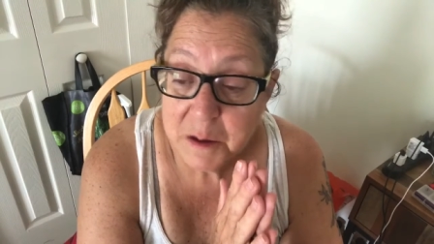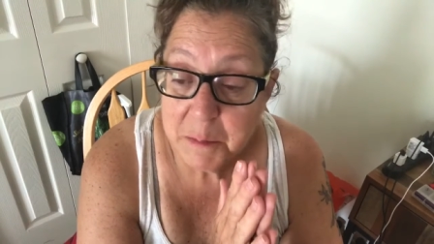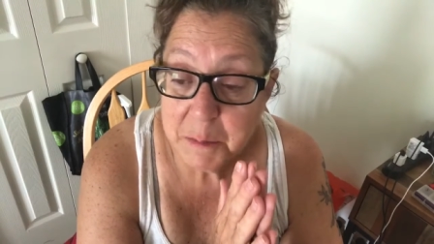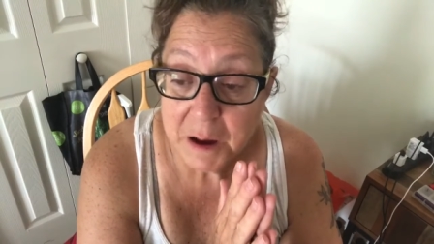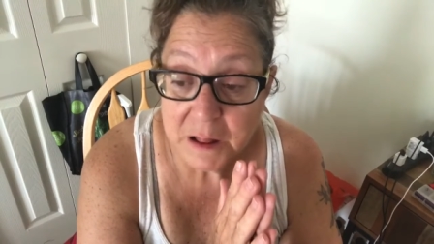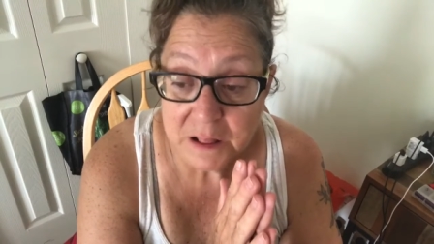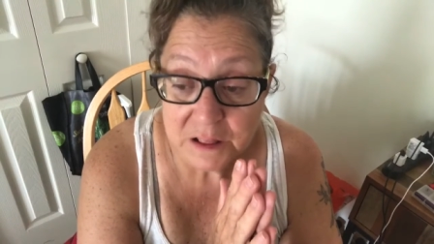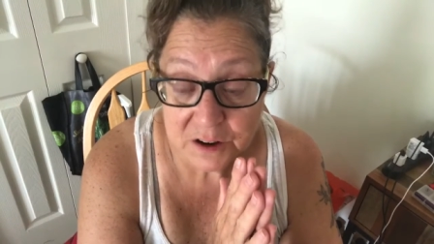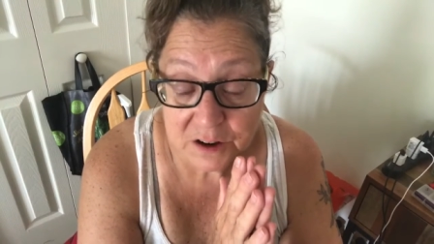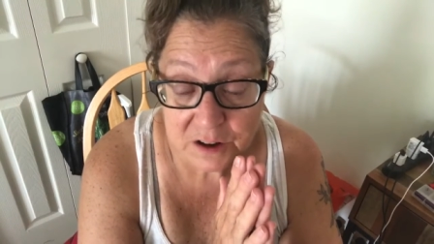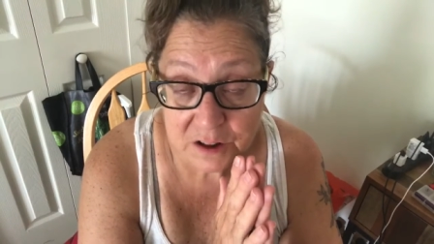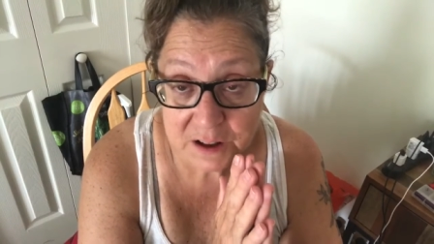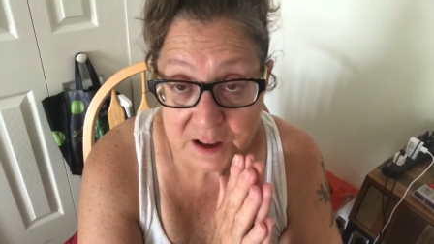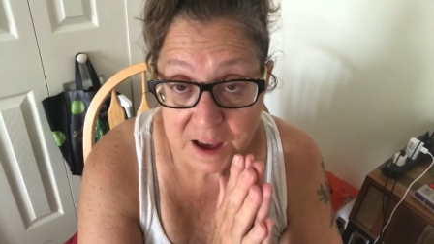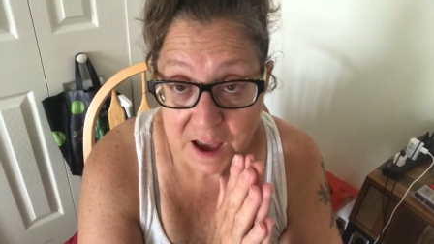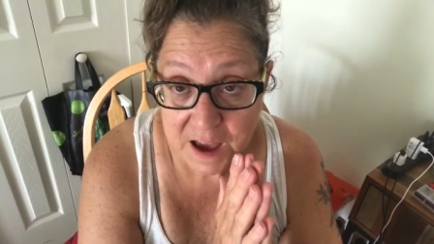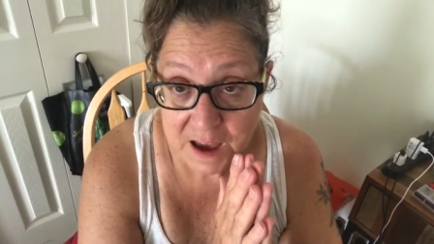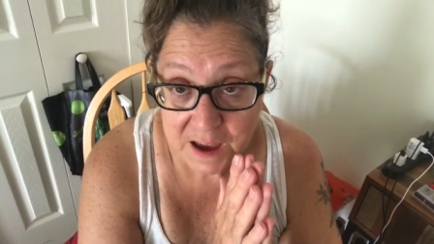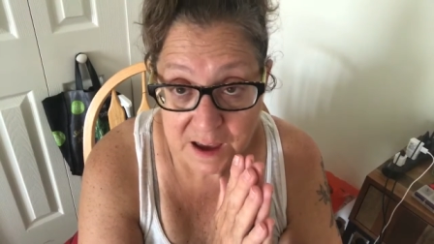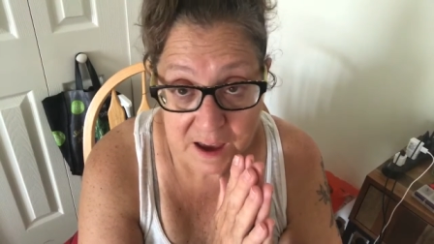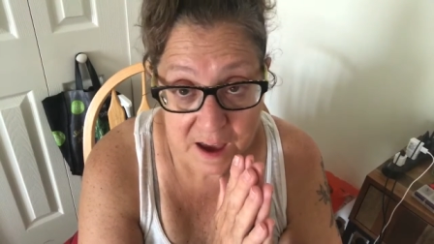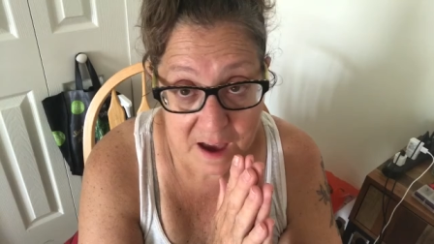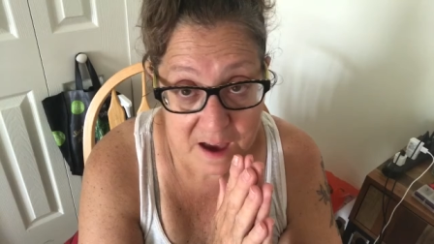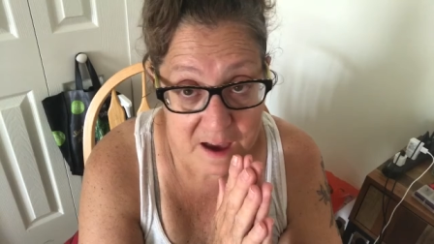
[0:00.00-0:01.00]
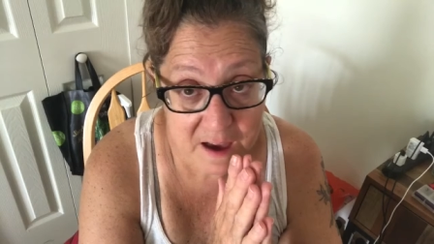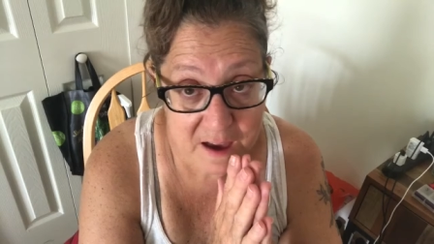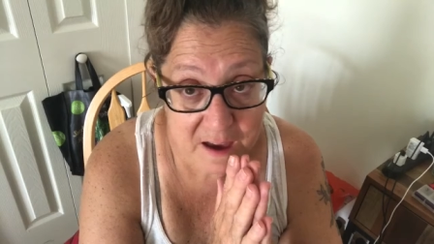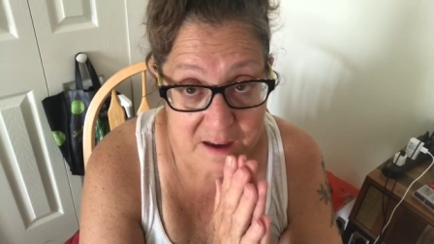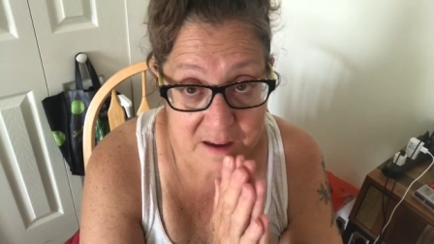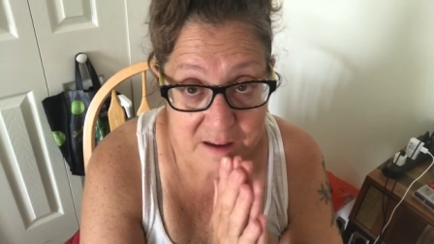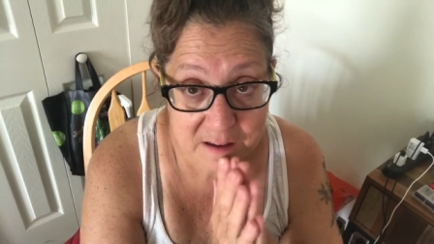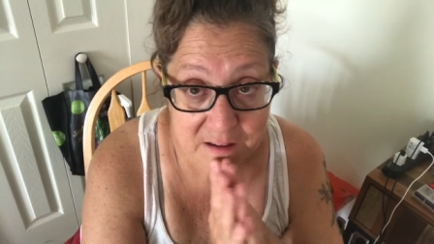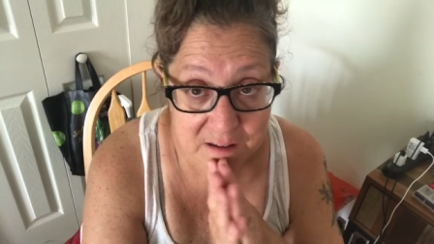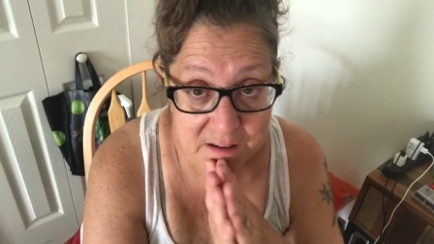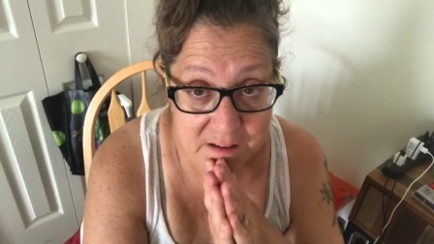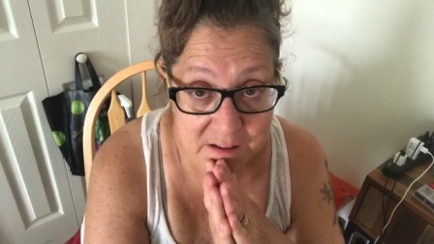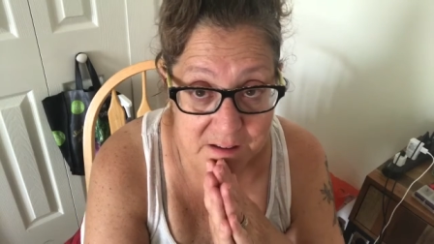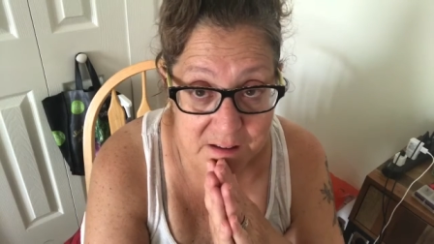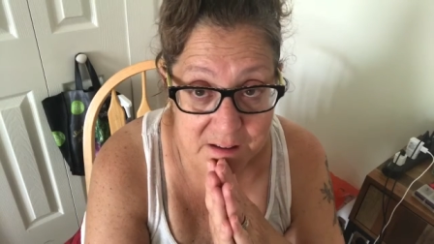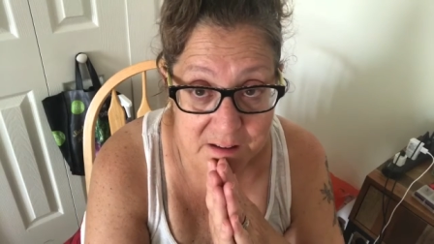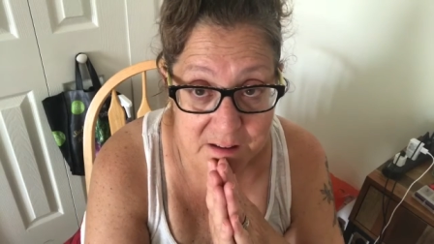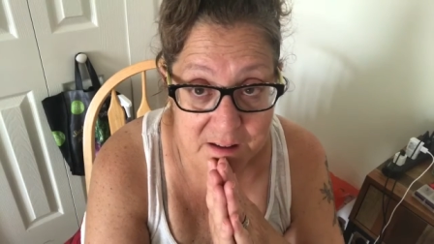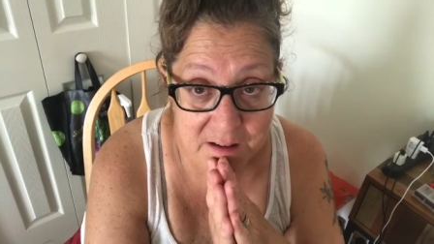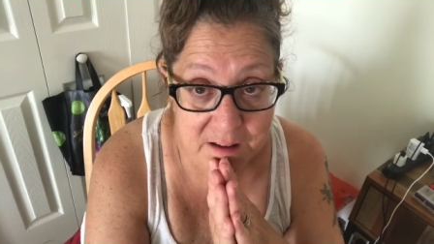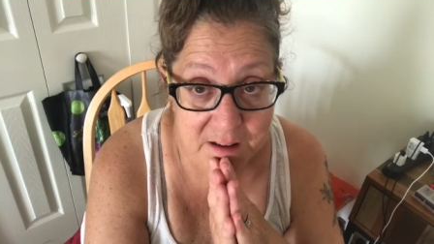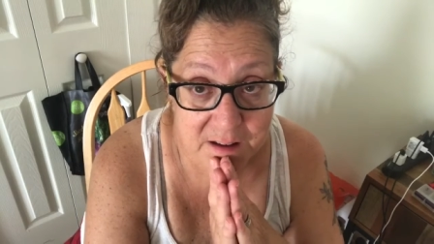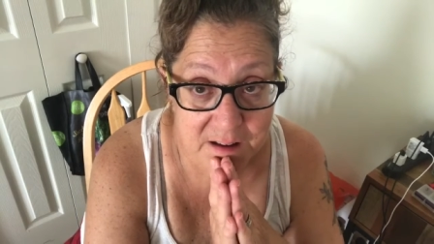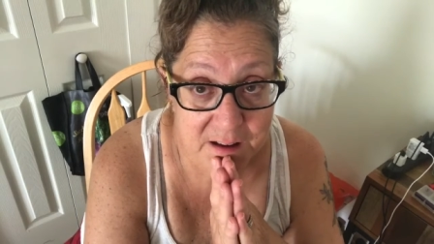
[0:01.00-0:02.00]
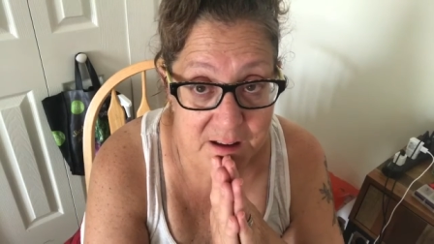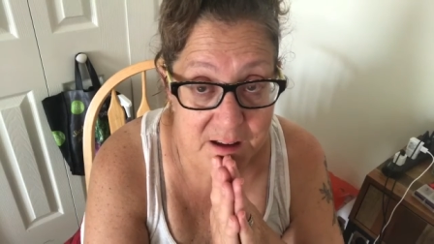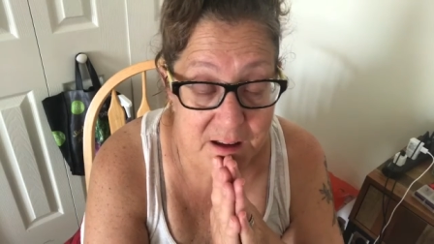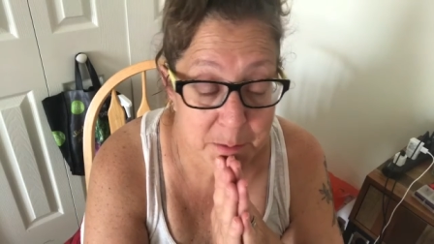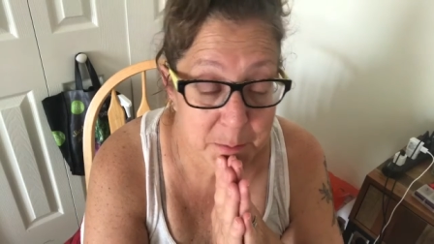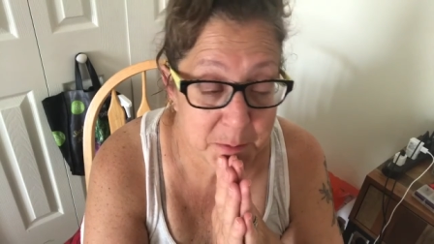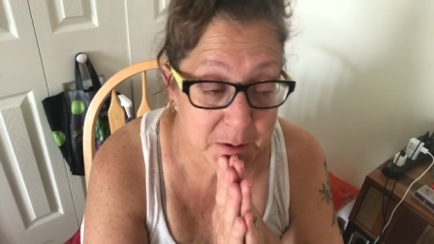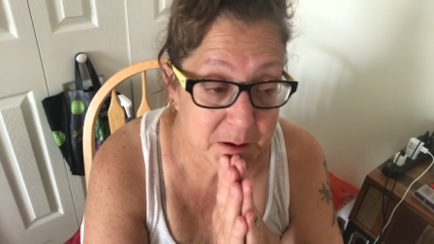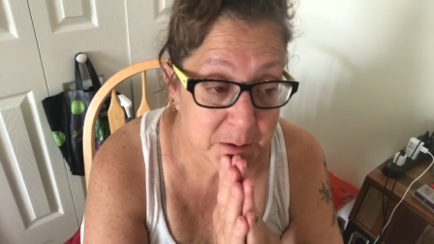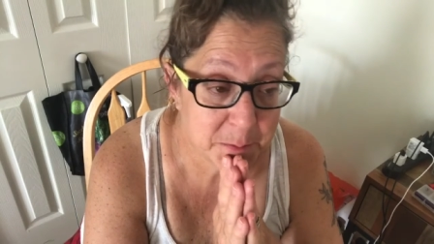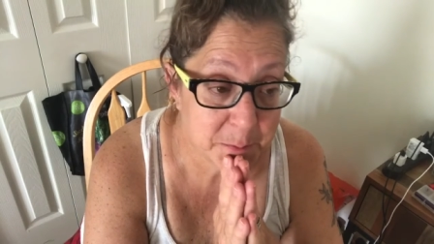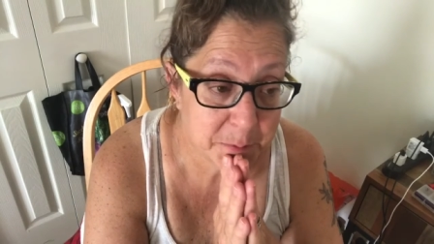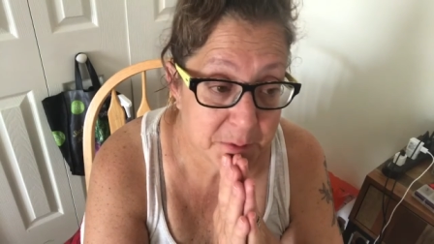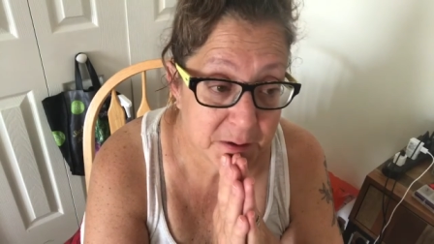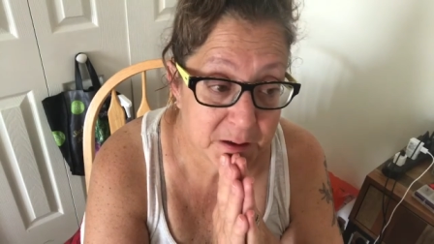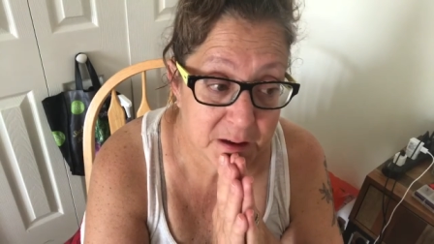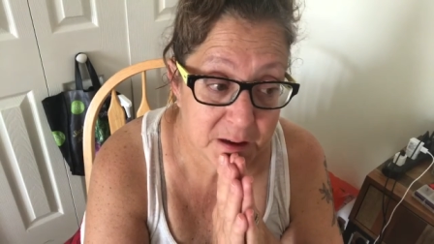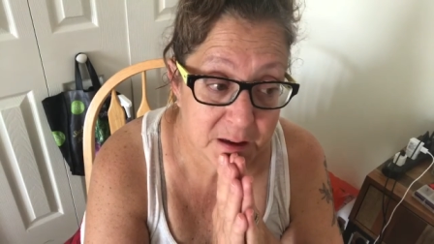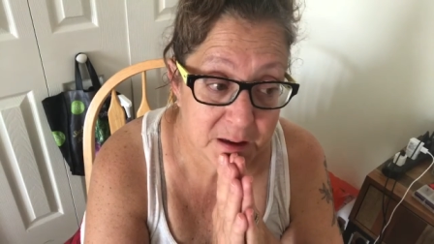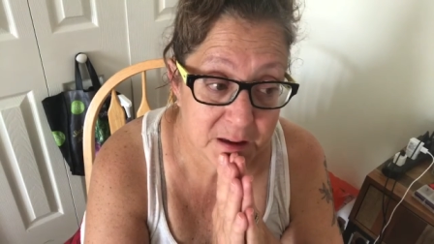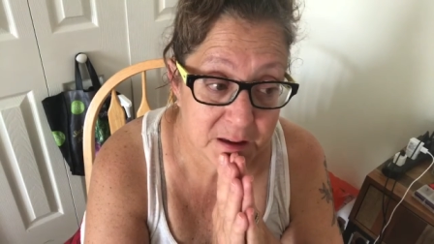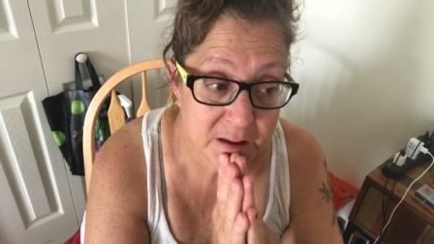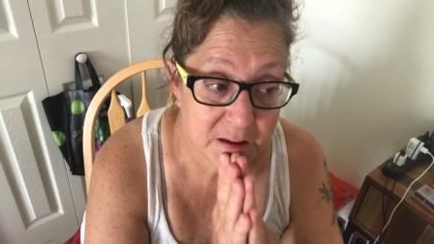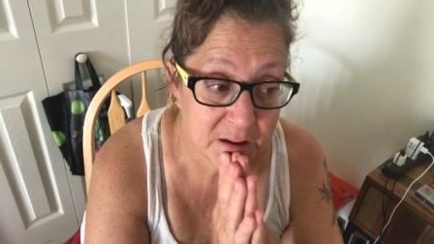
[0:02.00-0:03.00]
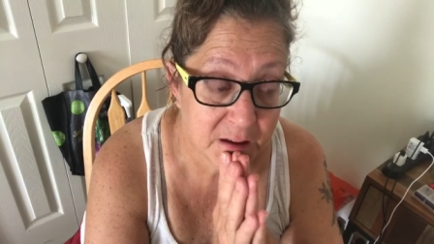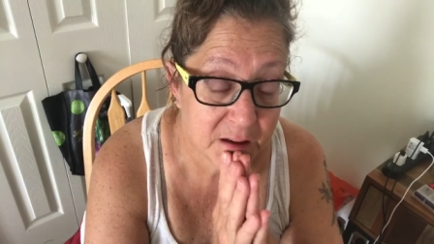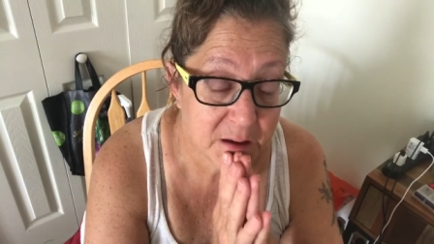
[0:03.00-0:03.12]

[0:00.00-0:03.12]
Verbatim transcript: my little KK and Amy and B.